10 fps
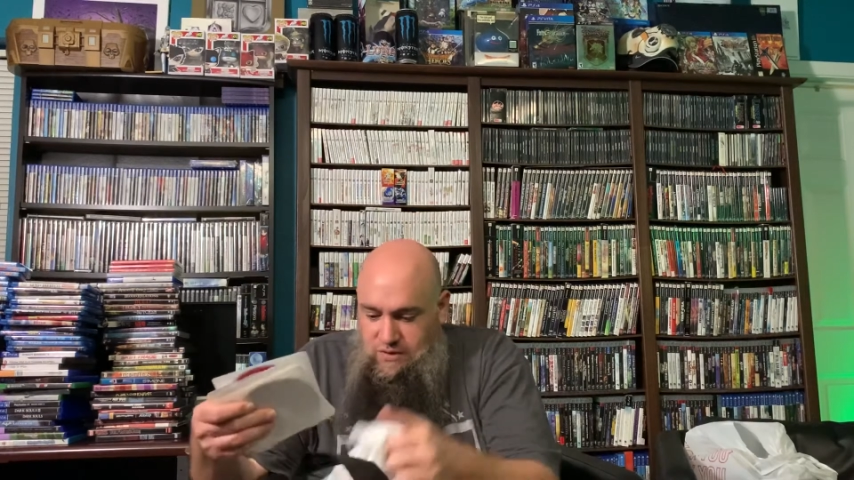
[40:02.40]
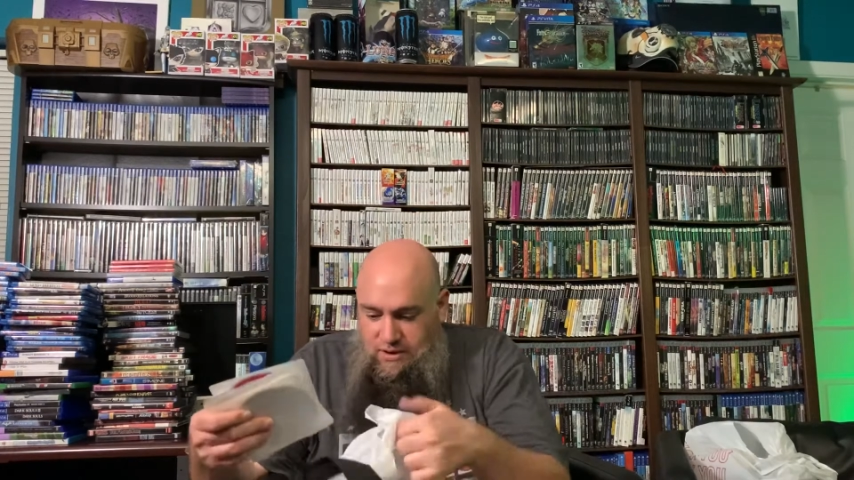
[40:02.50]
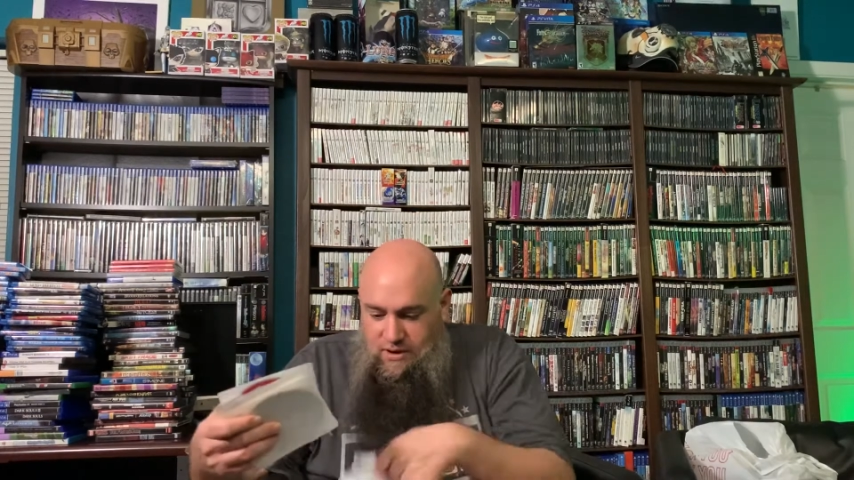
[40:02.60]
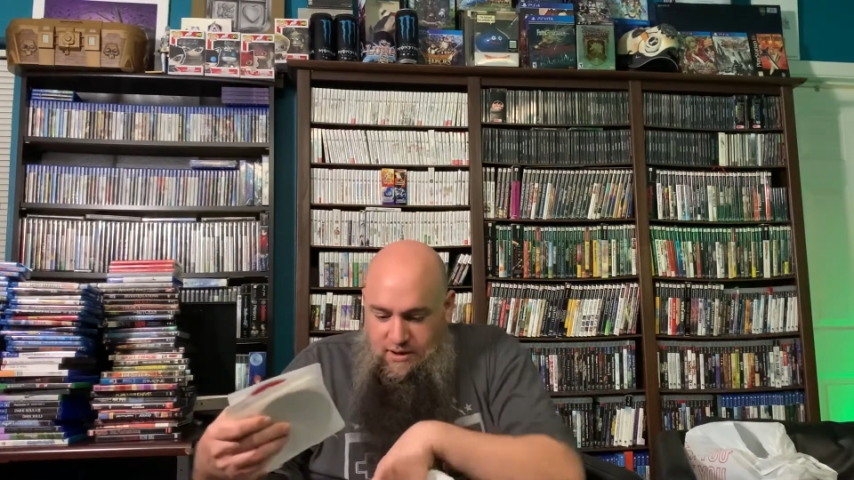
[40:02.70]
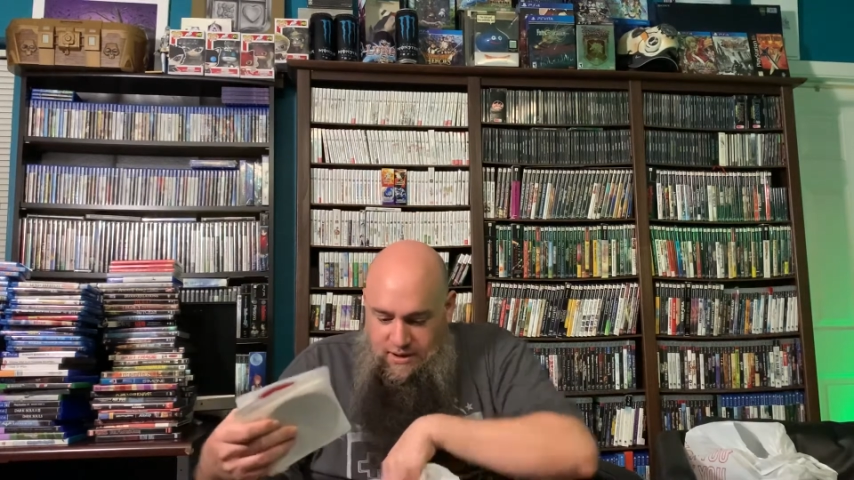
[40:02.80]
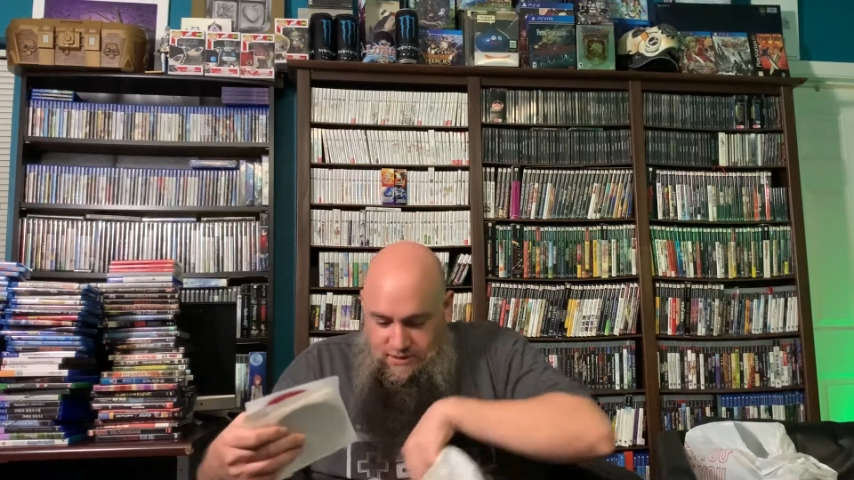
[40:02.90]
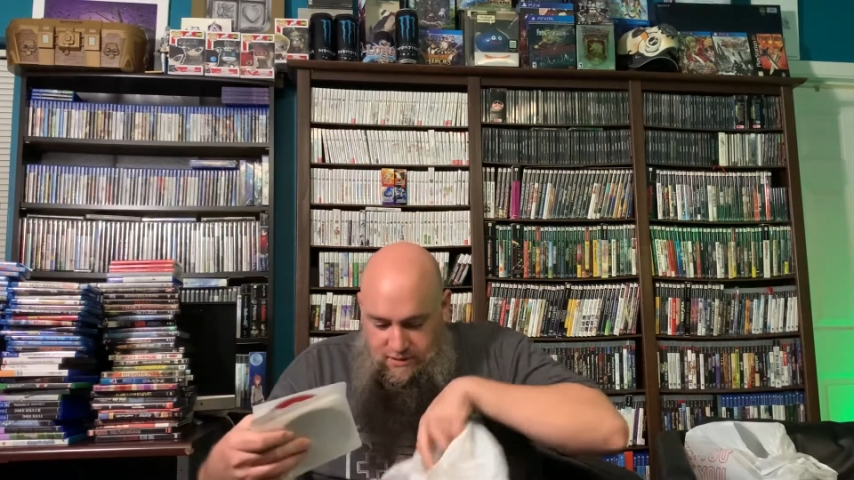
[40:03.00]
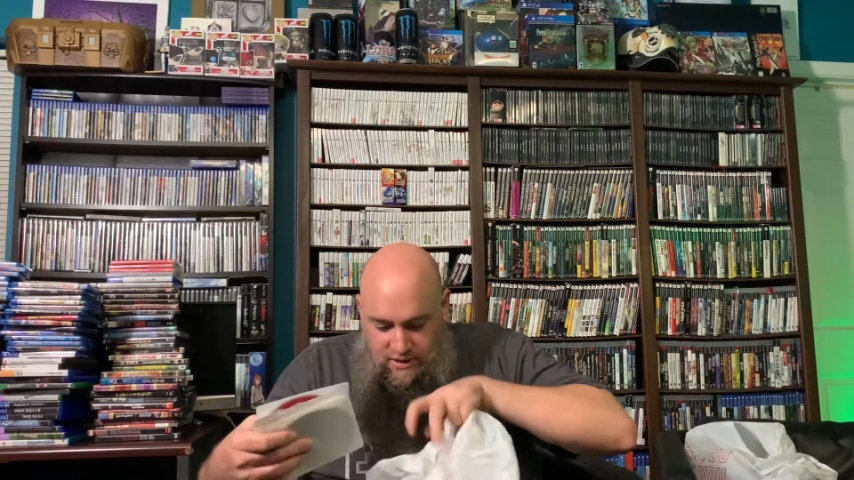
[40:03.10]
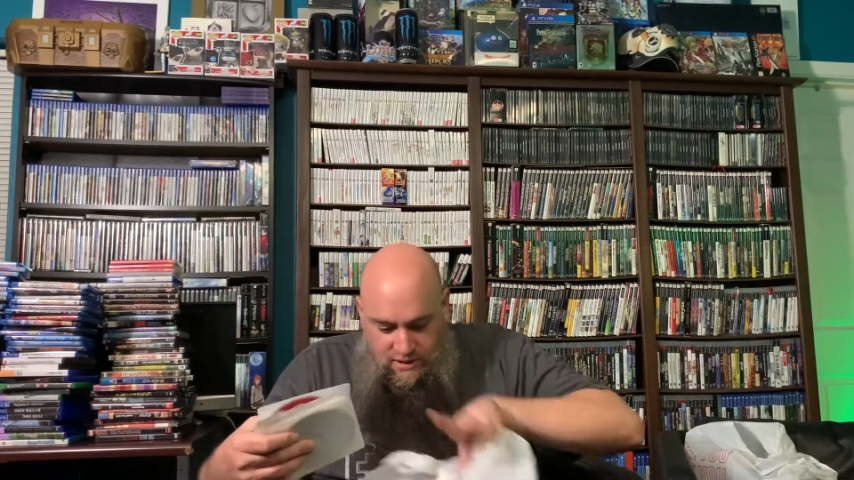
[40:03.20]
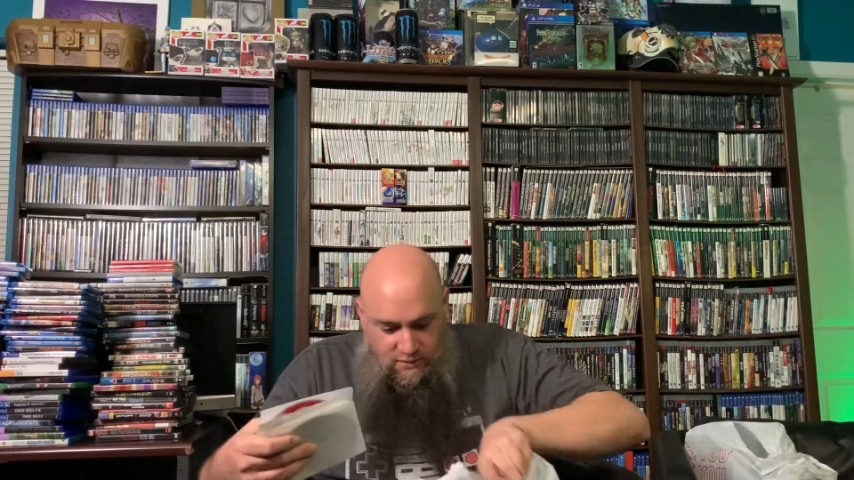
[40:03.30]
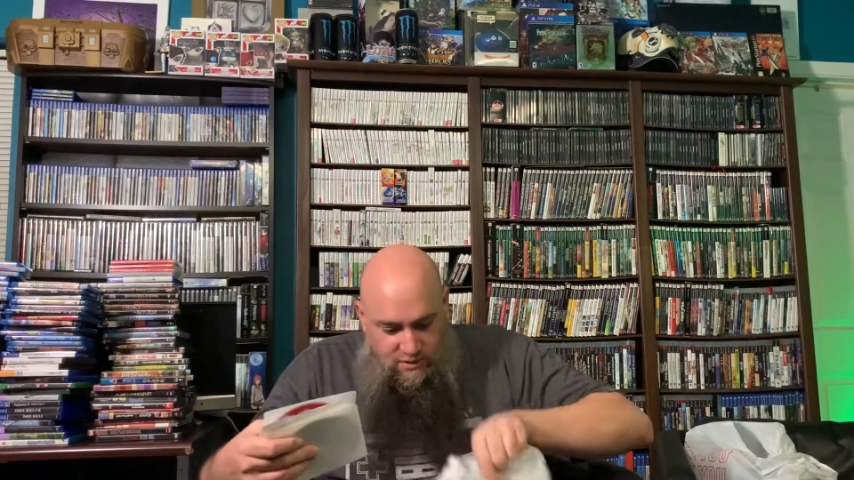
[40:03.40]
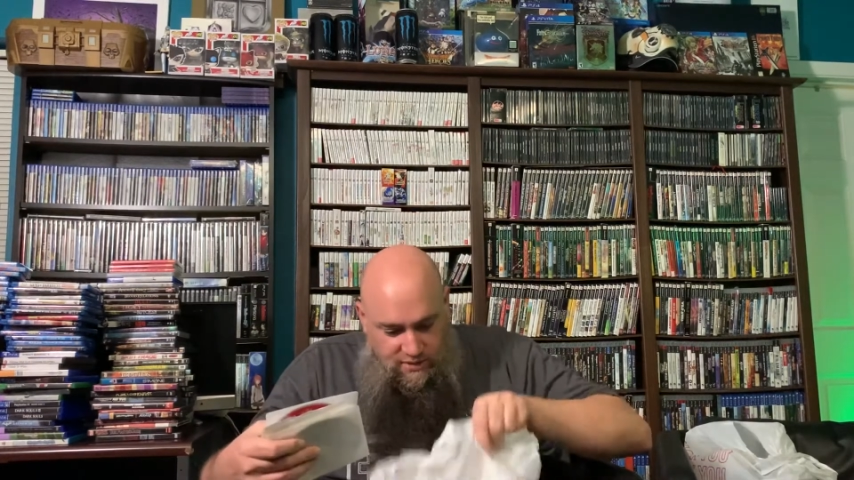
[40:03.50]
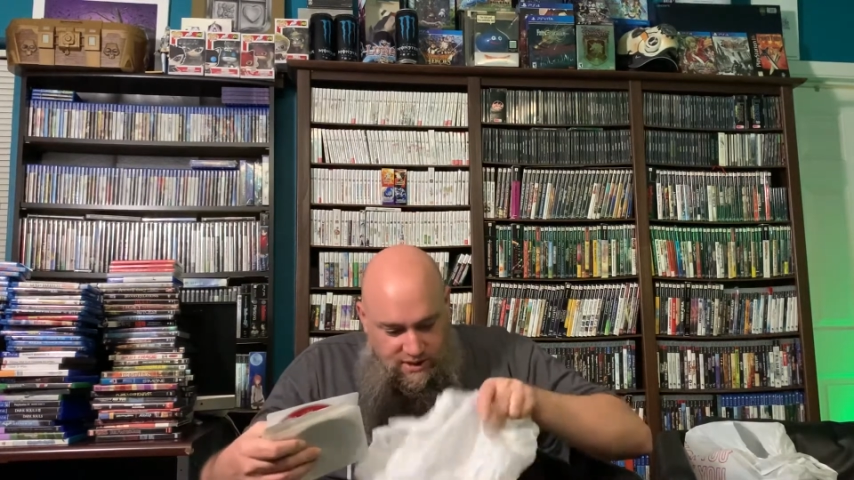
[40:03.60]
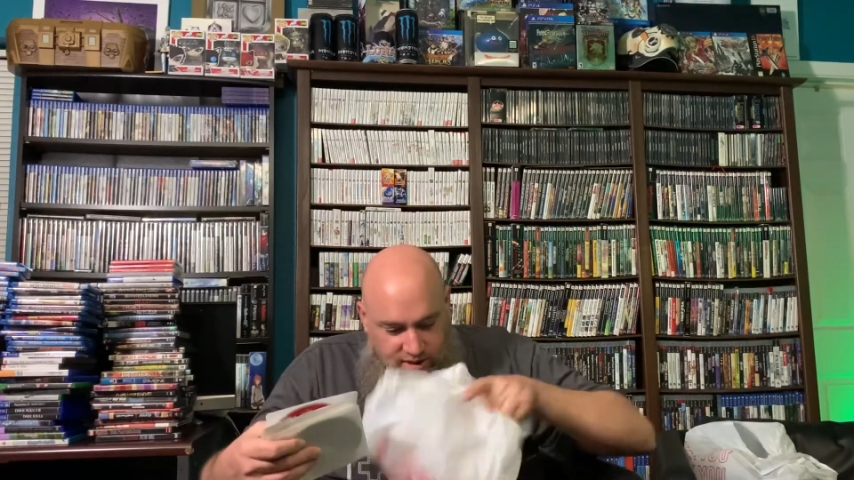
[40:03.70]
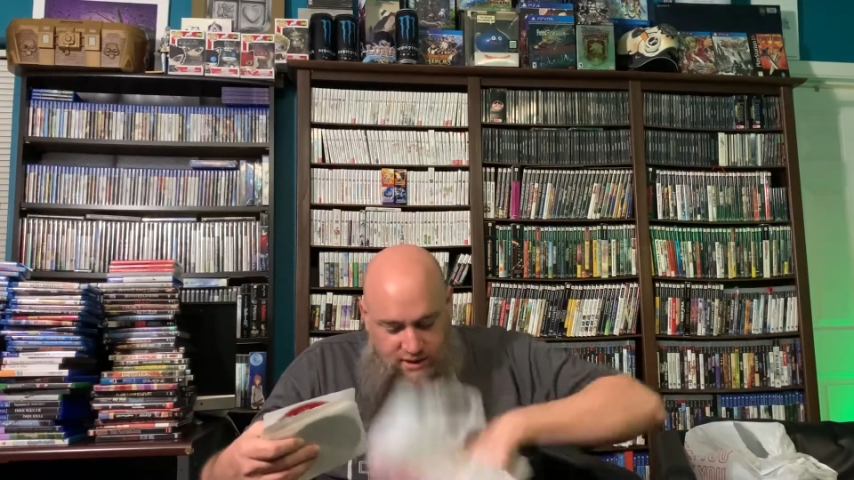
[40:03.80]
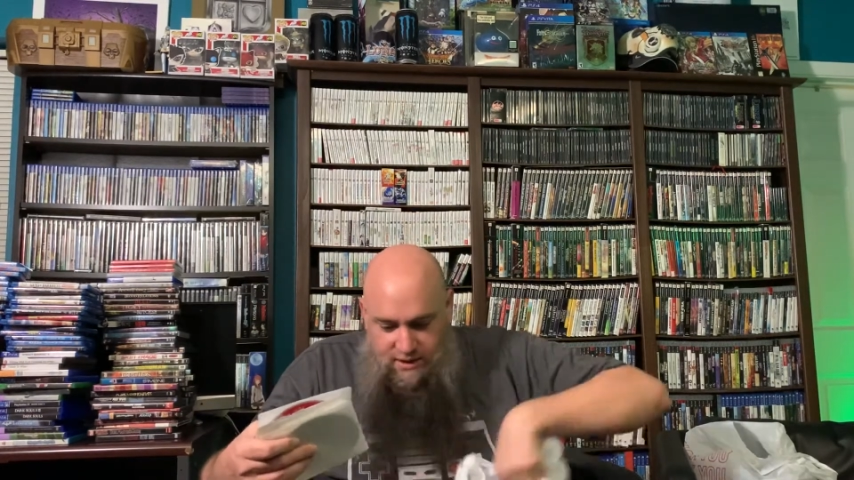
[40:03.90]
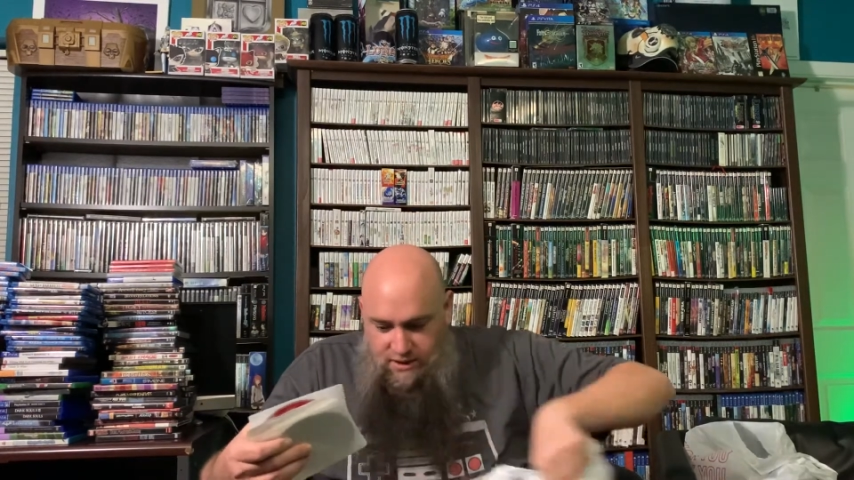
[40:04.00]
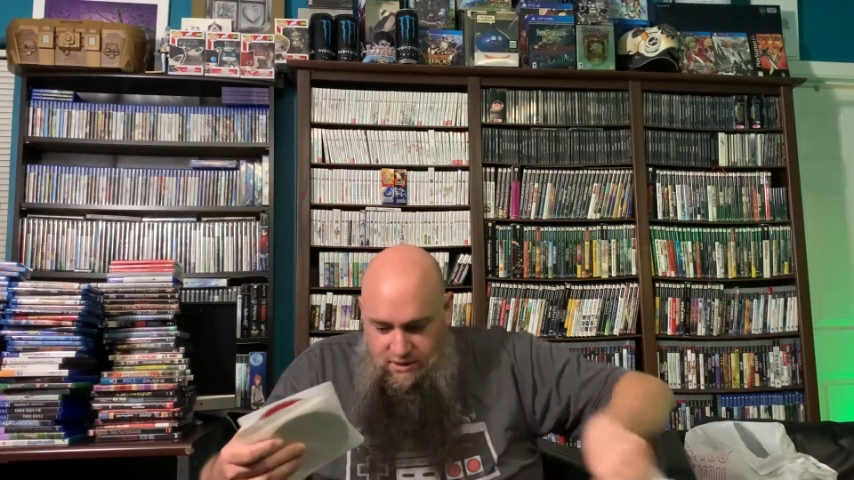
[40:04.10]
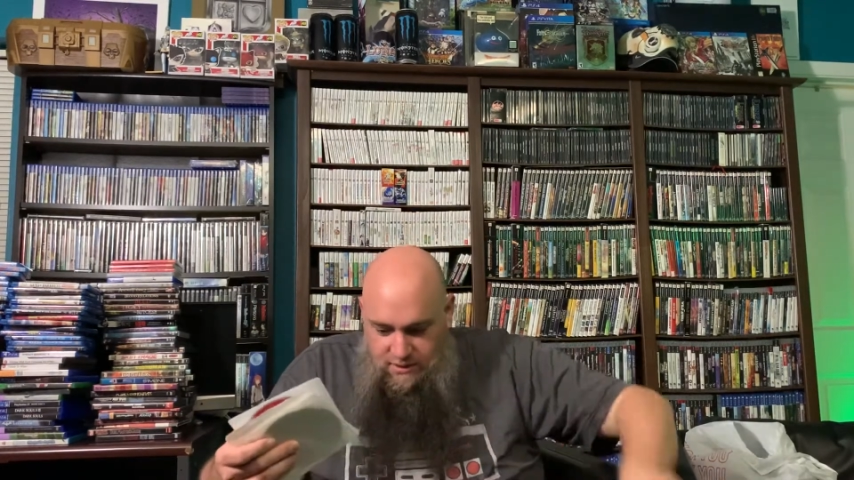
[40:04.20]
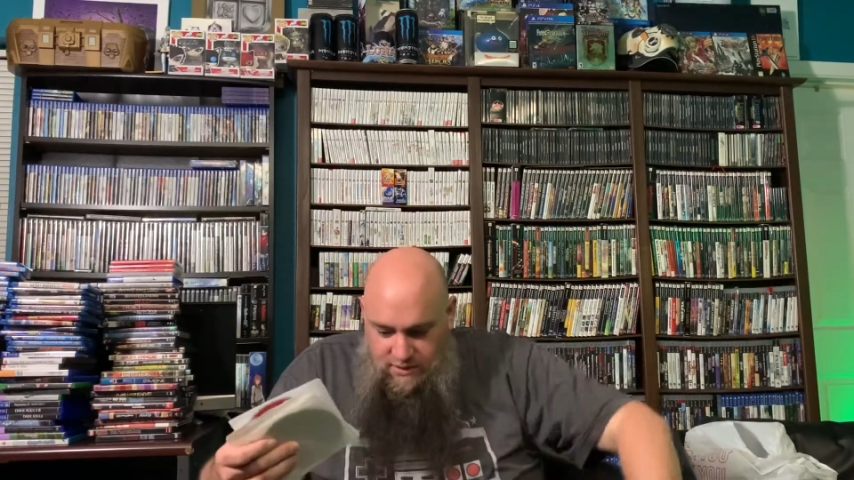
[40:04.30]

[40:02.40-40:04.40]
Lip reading: Alright, what have I got here?